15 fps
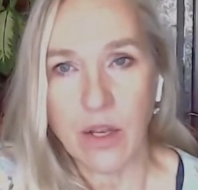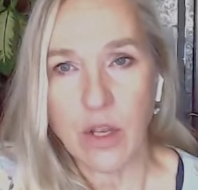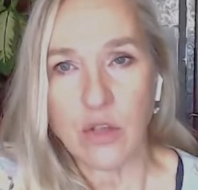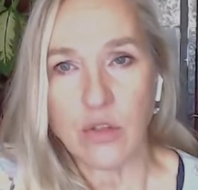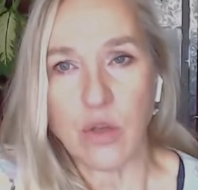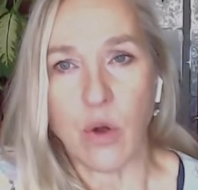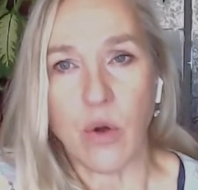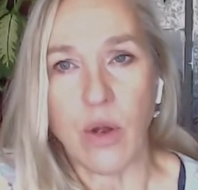
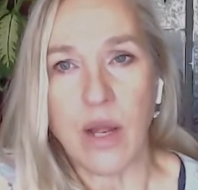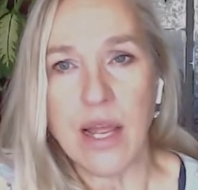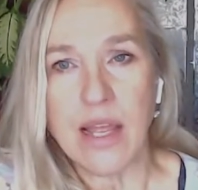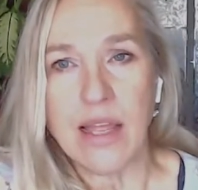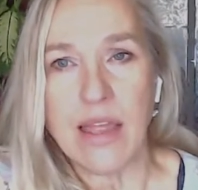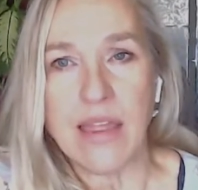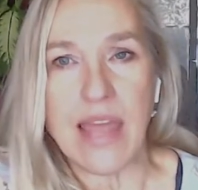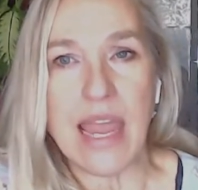So
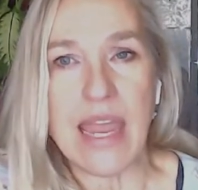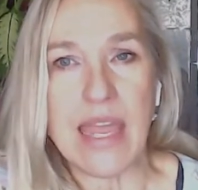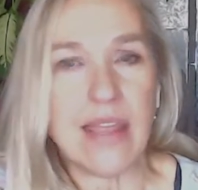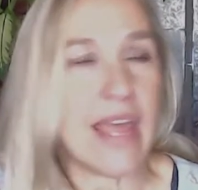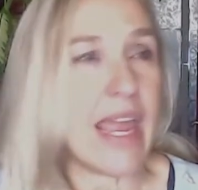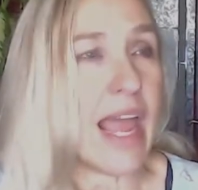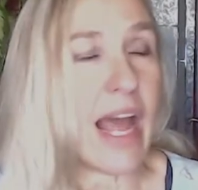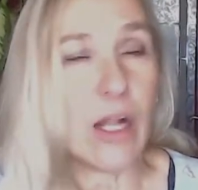
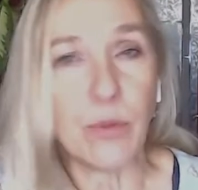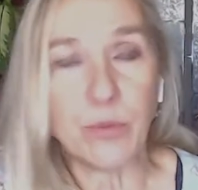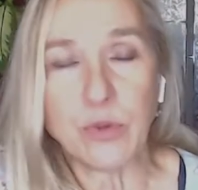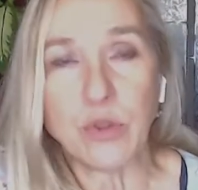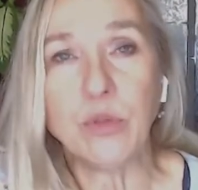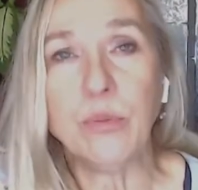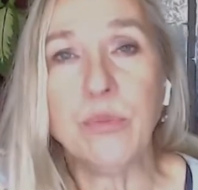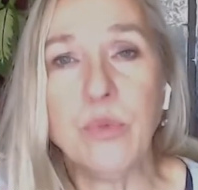They help
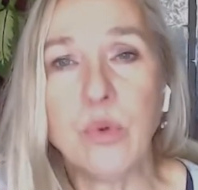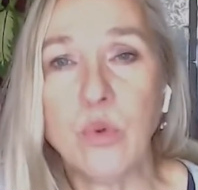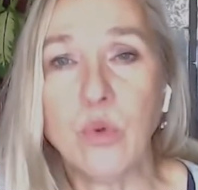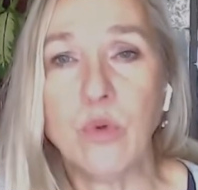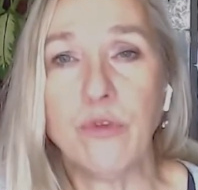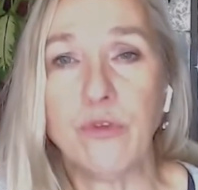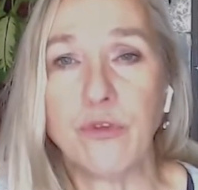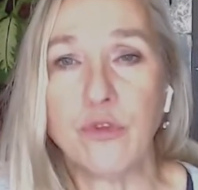to
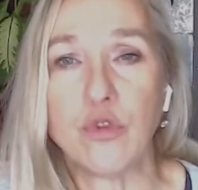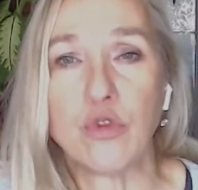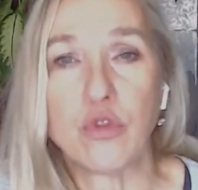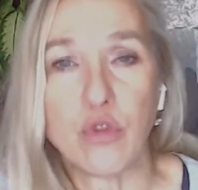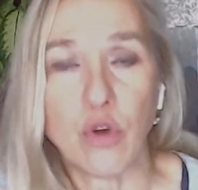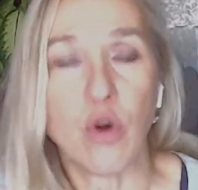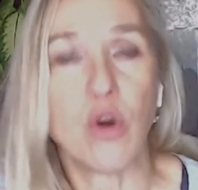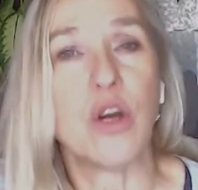move
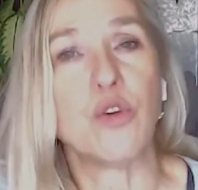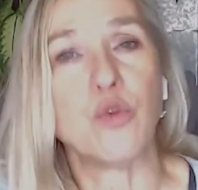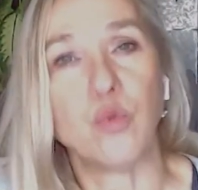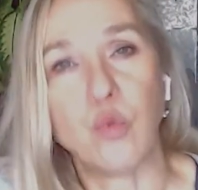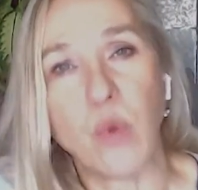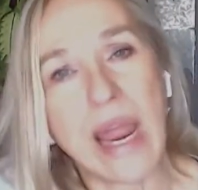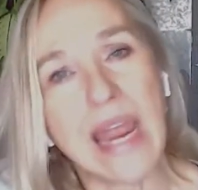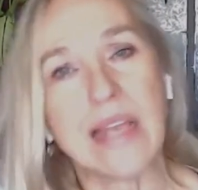
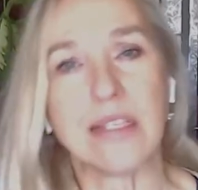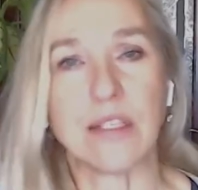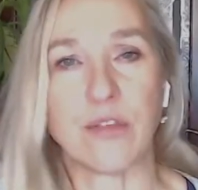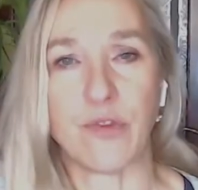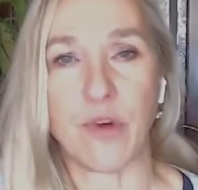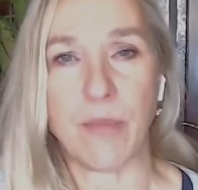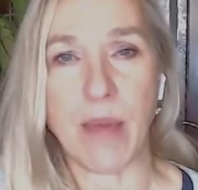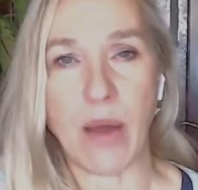stored waste
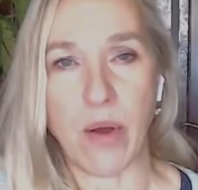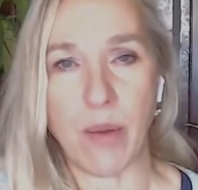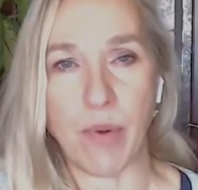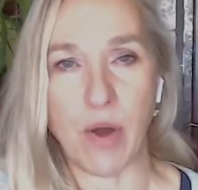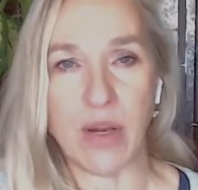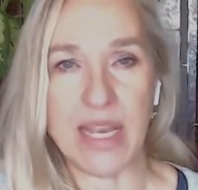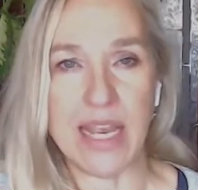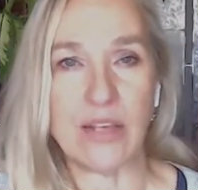from our
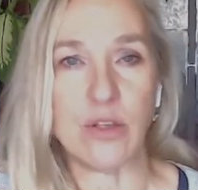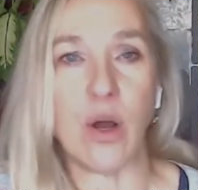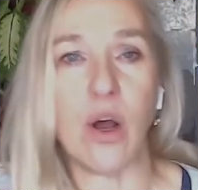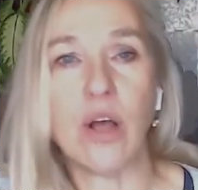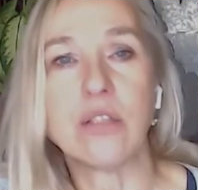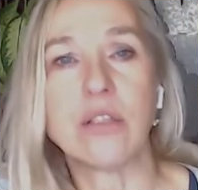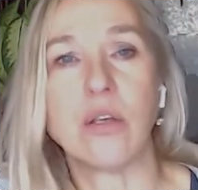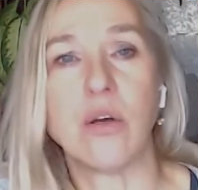body and
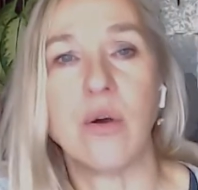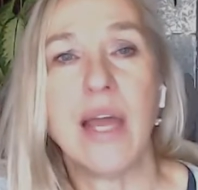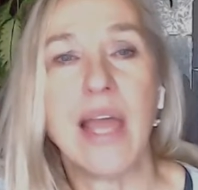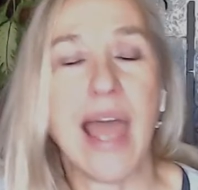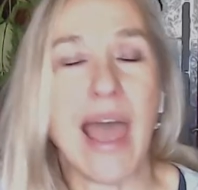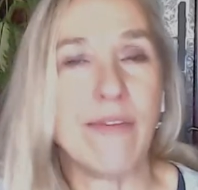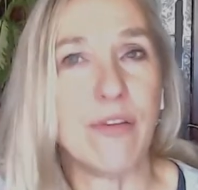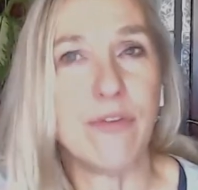also
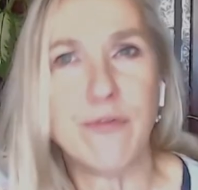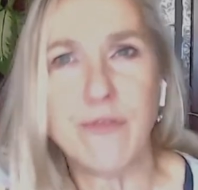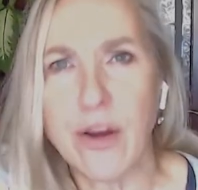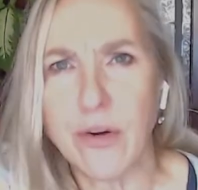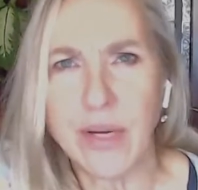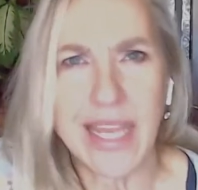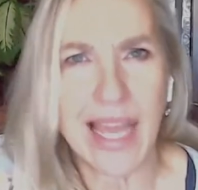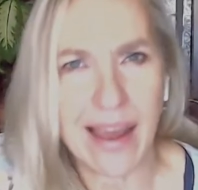have a
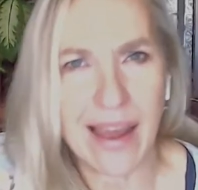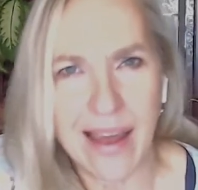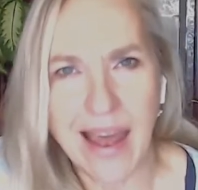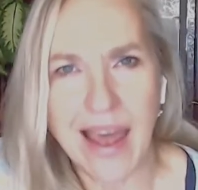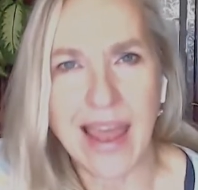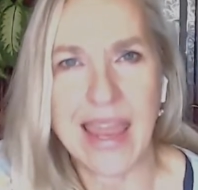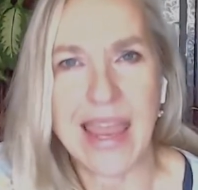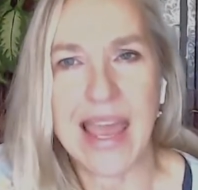very
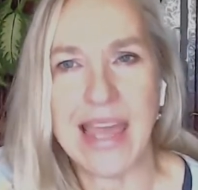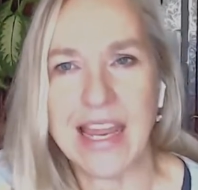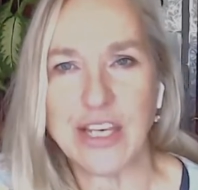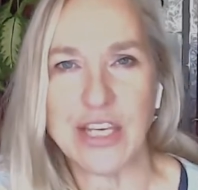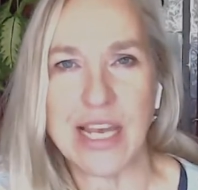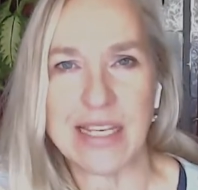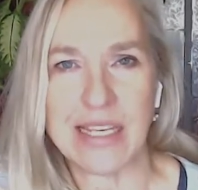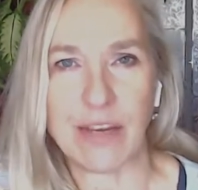high
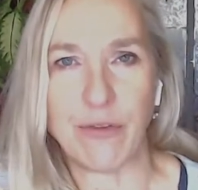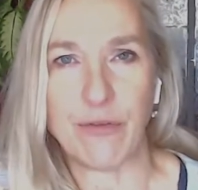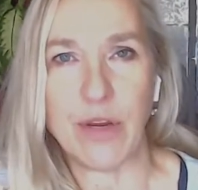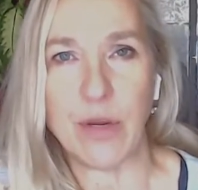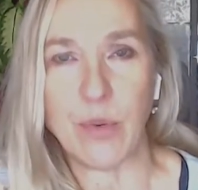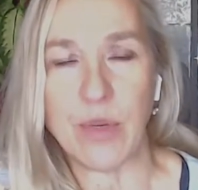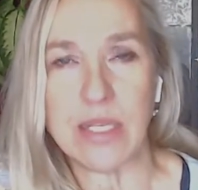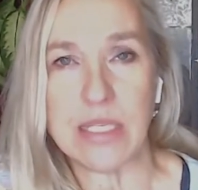energetic
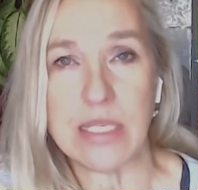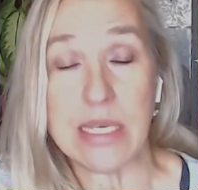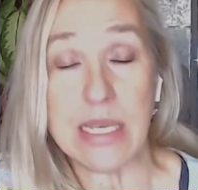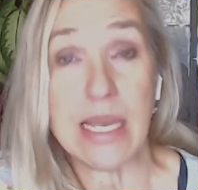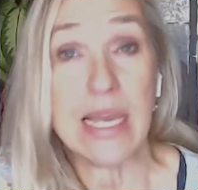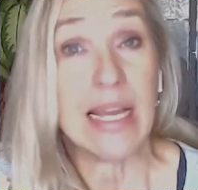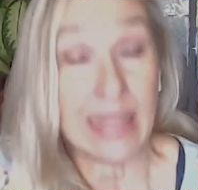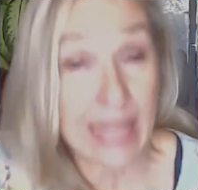frequency,
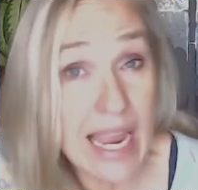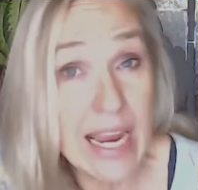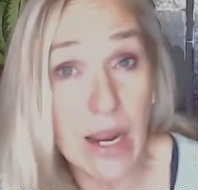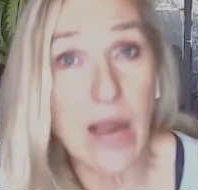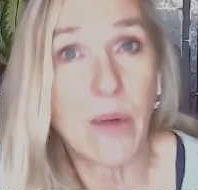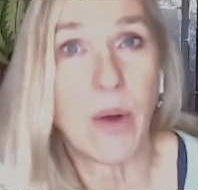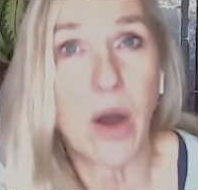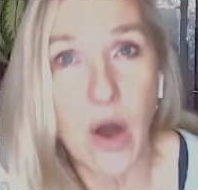like
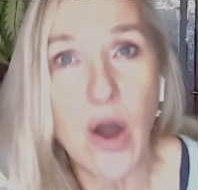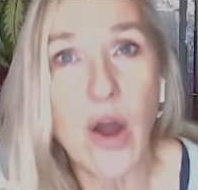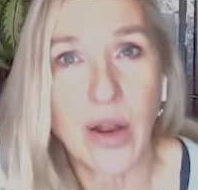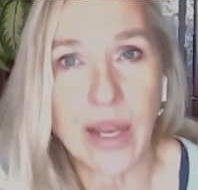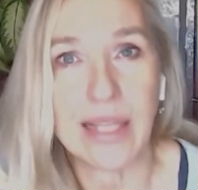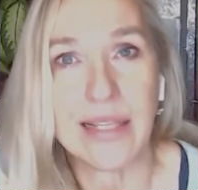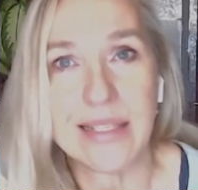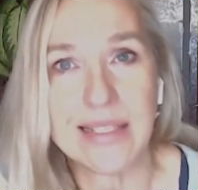our
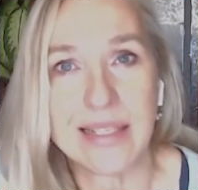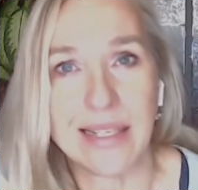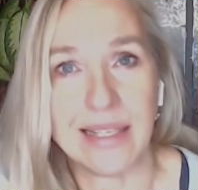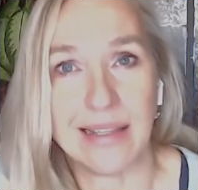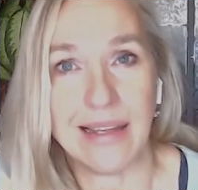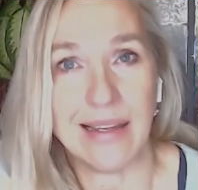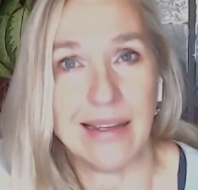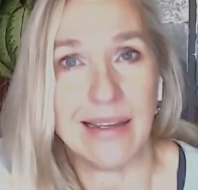organs
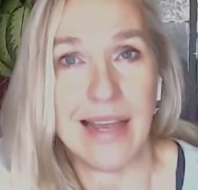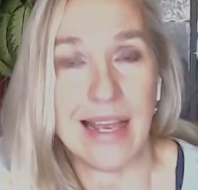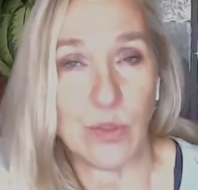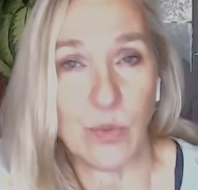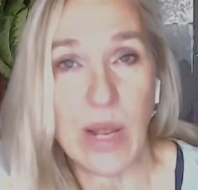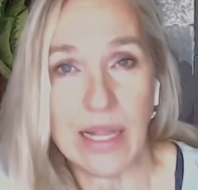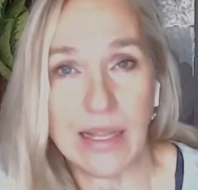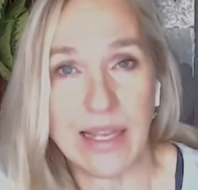as well, and